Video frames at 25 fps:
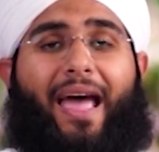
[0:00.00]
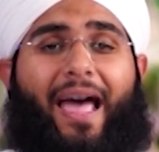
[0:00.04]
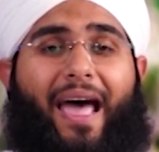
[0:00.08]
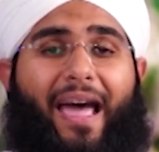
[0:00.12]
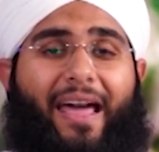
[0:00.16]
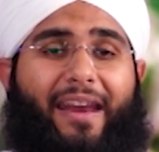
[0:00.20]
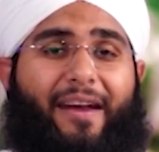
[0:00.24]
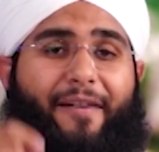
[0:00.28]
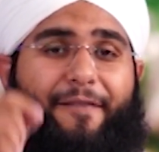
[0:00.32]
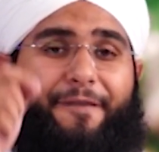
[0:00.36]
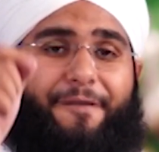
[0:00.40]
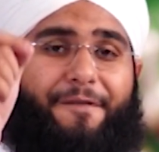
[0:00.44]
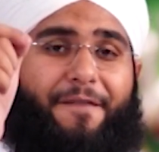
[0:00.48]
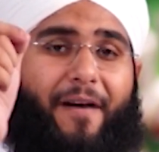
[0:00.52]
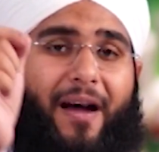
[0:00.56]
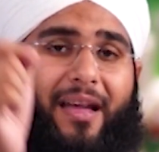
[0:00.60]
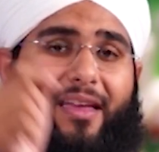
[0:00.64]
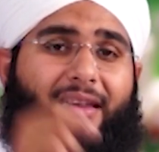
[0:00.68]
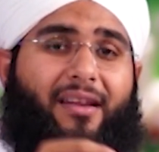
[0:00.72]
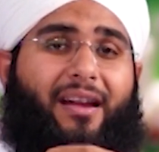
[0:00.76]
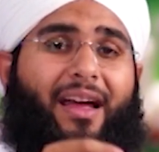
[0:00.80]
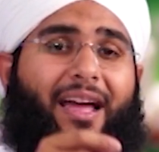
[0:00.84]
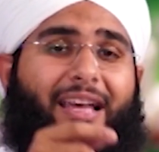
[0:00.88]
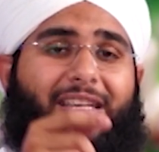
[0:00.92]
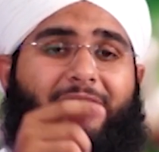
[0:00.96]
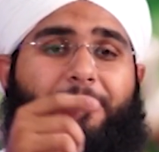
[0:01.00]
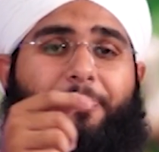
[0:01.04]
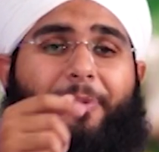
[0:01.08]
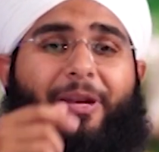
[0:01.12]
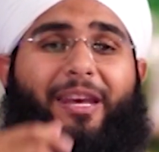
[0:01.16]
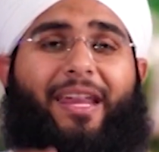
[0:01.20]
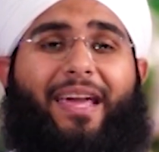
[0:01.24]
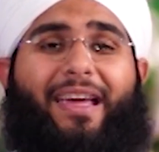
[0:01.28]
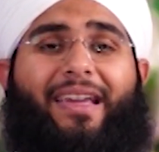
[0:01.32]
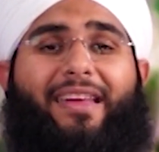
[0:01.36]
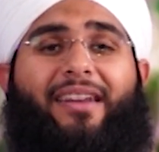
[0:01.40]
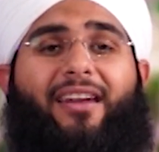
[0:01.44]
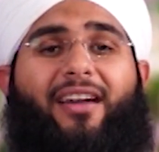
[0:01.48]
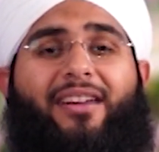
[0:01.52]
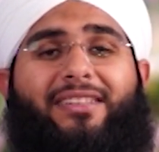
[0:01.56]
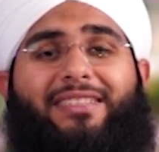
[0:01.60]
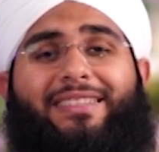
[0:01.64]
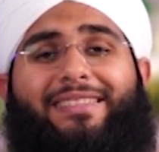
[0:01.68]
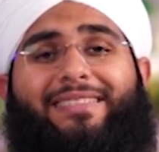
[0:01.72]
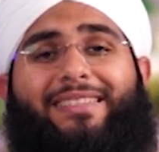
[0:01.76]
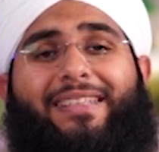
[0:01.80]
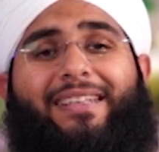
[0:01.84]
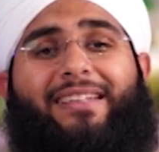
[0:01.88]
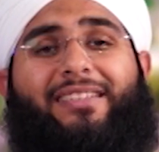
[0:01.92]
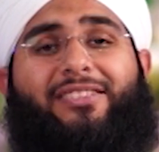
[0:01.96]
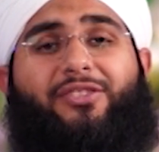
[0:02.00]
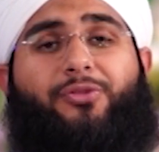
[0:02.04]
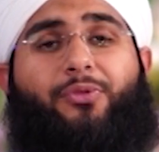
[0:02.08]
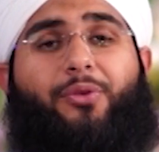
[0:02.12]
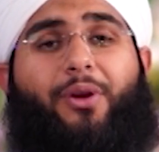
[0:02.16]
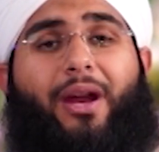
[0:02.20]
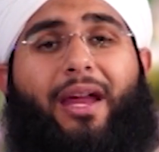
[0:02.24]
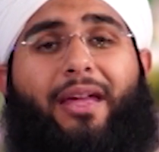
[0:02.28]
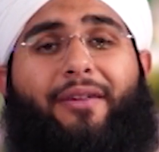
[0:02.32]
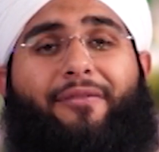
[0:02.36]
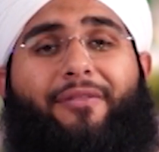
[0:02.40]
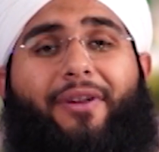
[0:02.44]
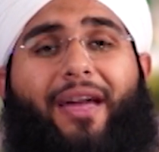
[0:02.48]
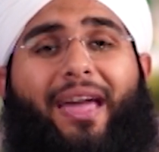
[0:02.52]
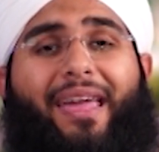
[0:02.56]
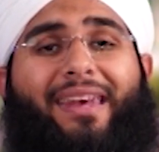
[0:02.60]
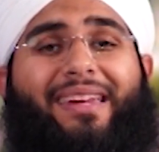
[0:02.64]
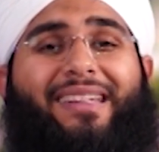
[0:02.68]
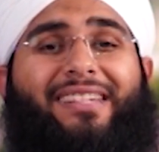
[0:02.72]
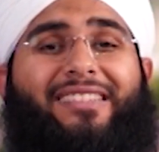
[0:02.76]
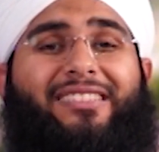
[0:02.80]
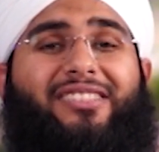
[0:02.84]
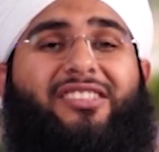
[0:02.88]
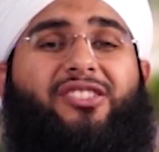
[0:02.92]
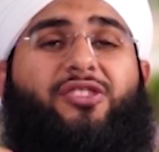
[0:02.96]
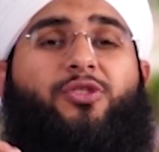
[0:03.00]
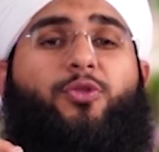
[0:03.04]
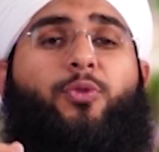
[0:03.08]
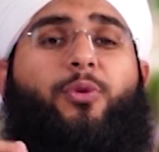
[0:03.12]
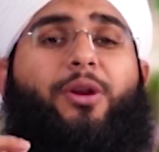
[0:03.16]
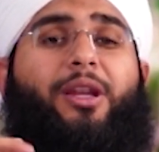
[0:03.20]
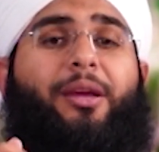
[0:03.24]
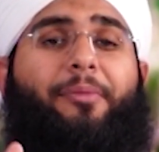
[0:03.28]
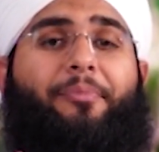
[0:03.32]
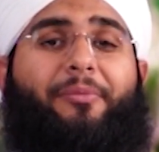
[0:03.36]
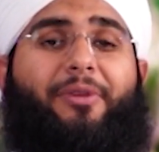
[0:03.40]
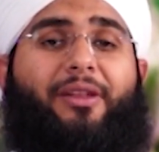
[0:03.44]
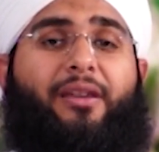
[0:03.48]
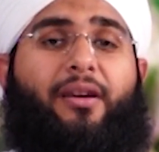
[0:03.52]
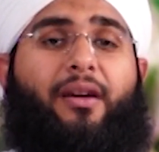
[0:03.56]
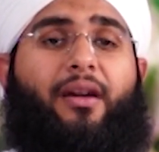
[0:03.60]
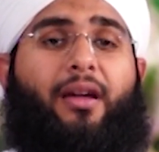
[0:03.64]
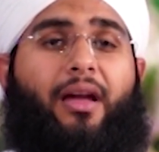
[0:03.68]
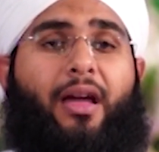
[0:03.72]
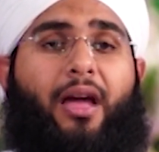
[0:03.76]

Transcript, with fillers: and a fire has been ignited in his grave, and he screamed,